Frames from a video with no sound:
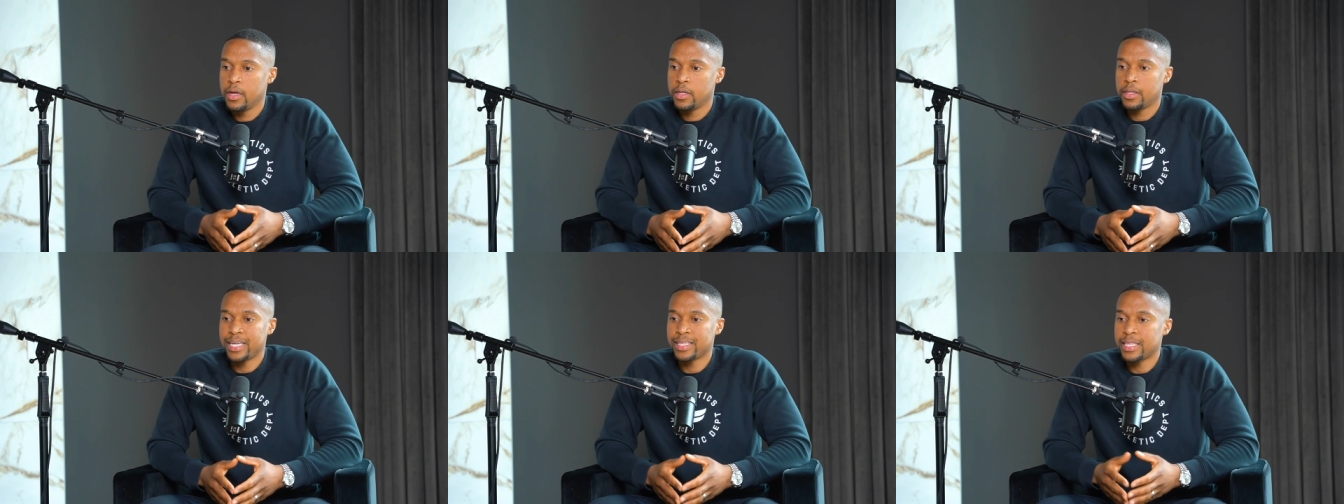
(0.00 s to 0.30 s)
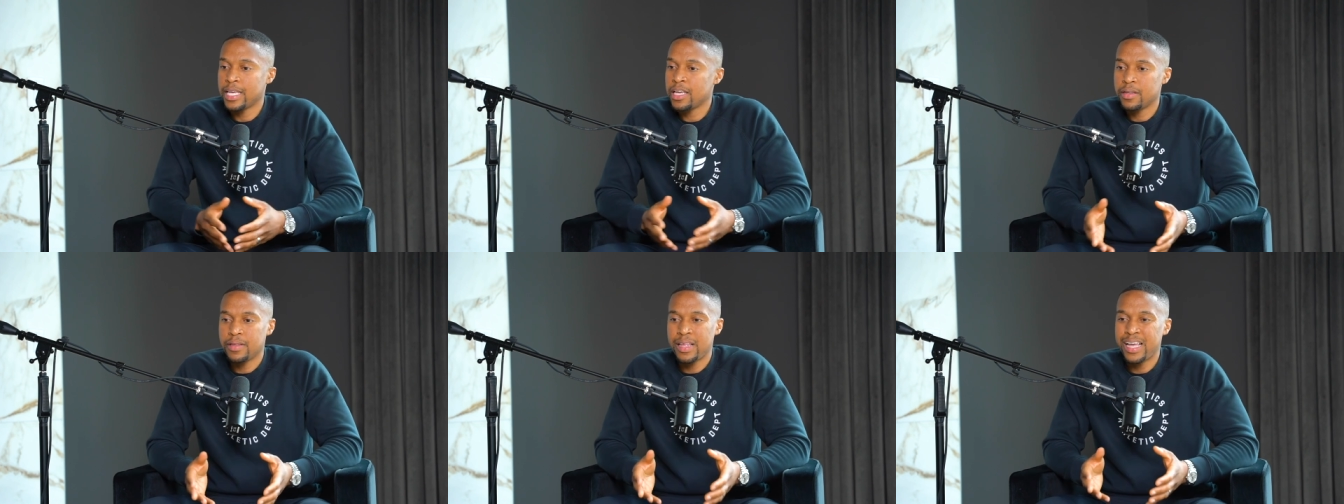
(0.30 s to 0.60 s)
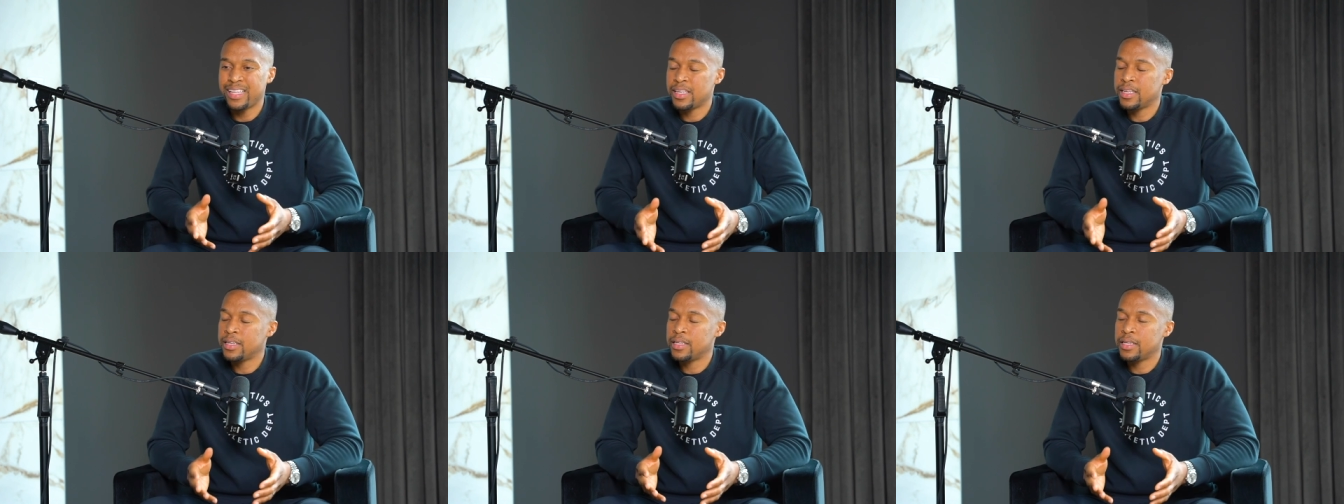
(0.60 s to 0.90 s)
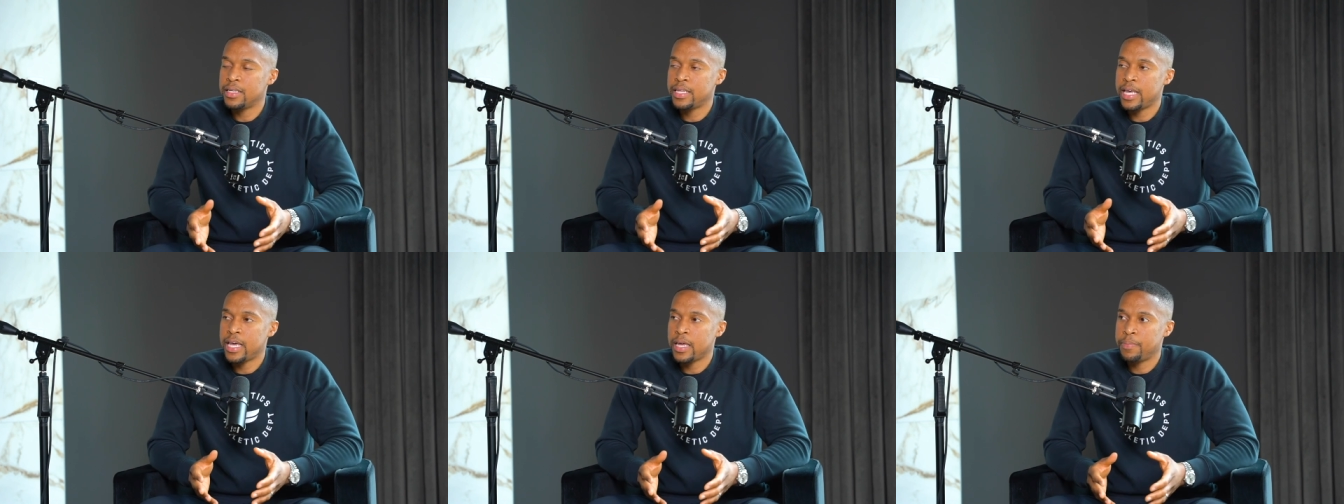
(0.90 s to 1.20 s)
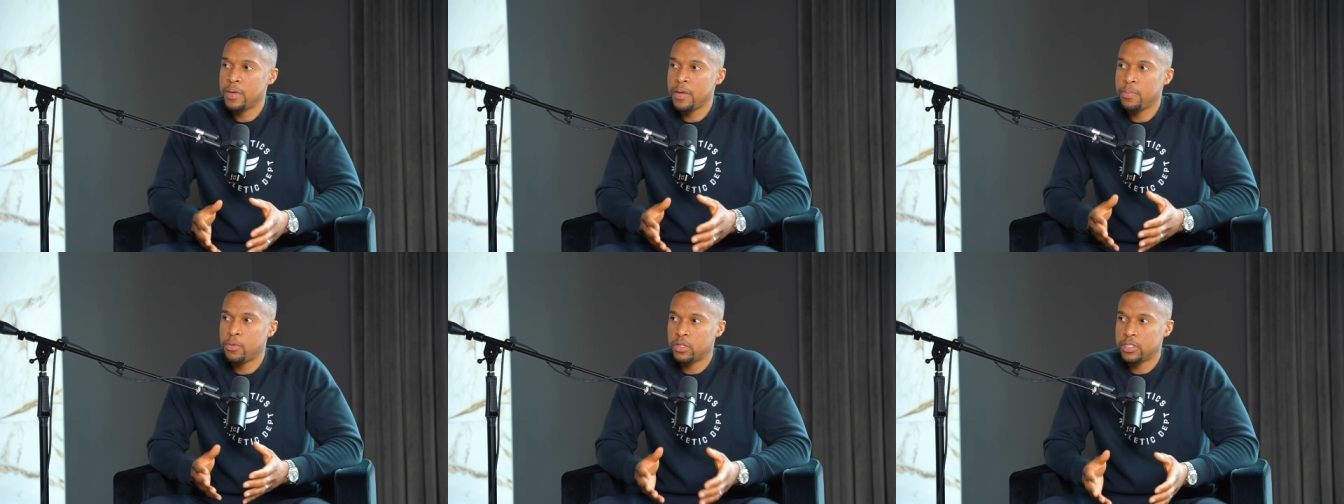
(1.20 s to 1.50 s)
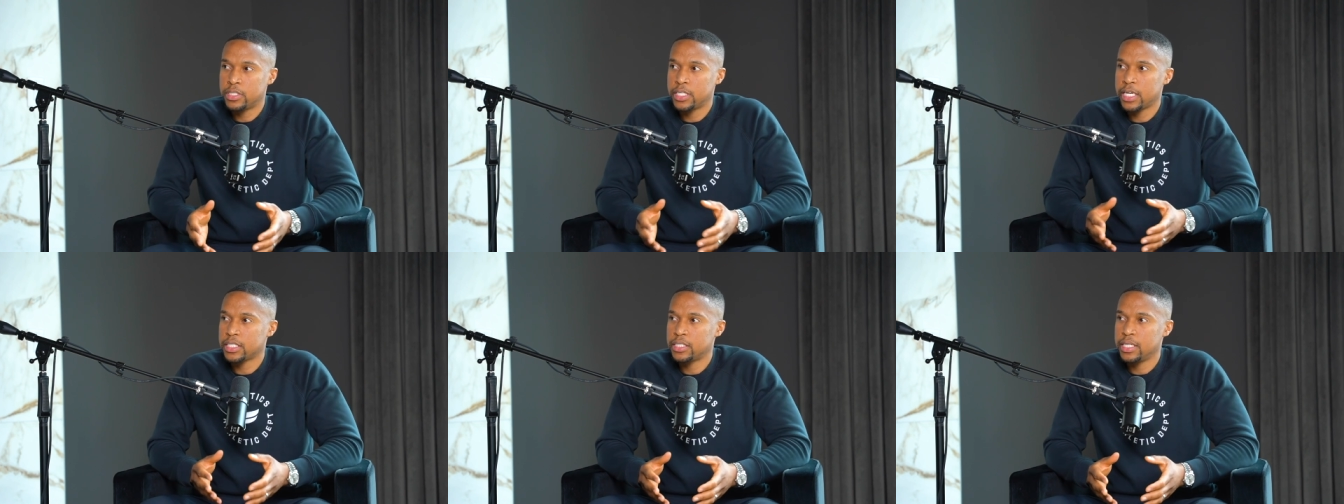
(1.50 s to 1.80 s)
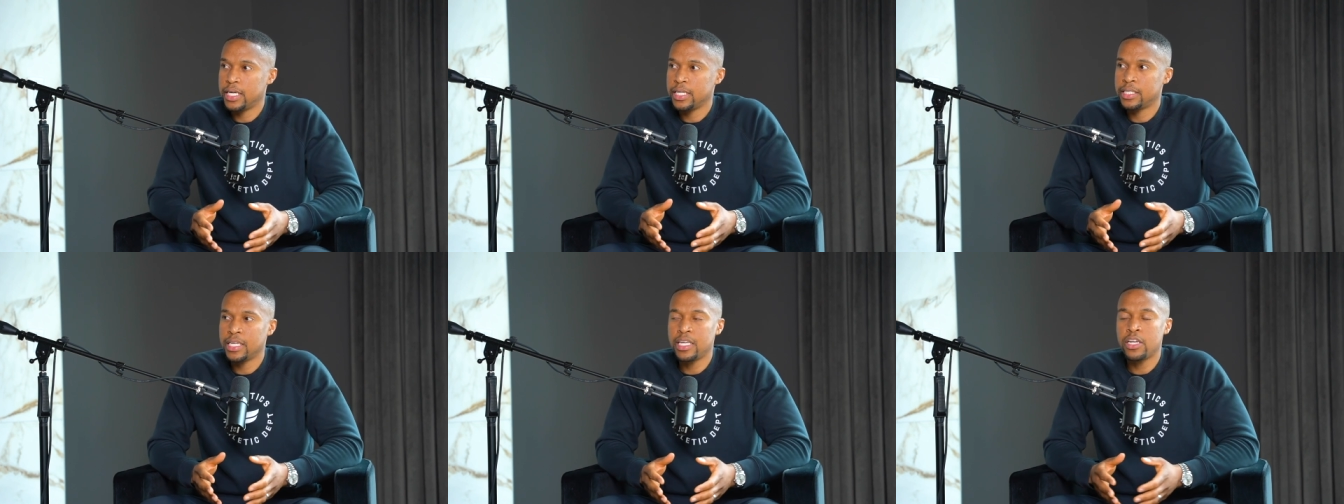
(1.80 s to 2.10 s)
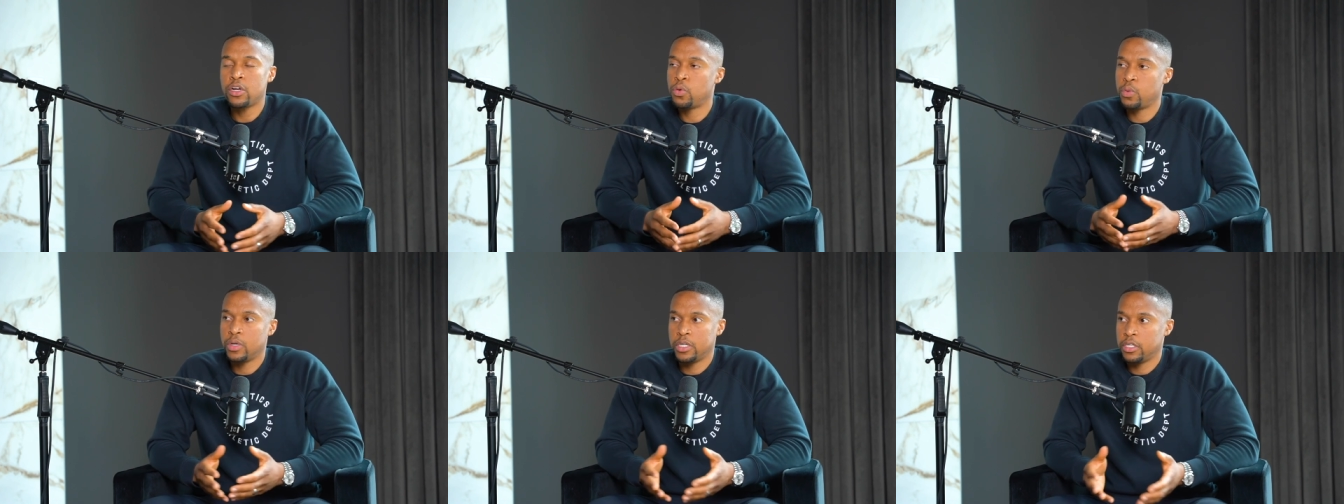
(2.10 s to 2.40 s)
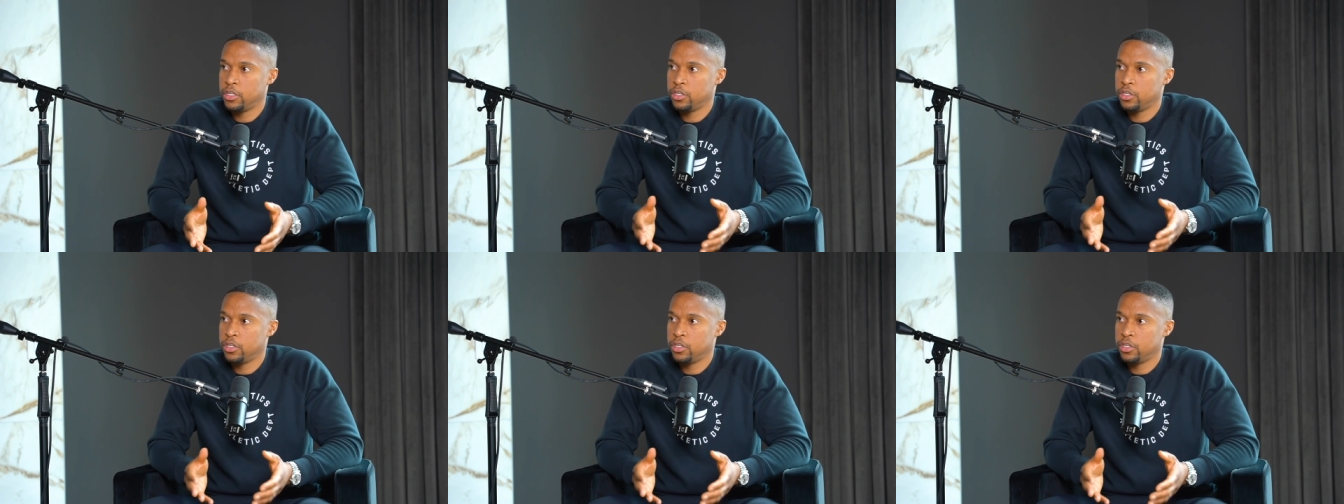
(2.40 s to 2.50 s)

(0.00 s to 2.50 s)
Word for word: like they, at the end of the day, people in Section 8, they don't want to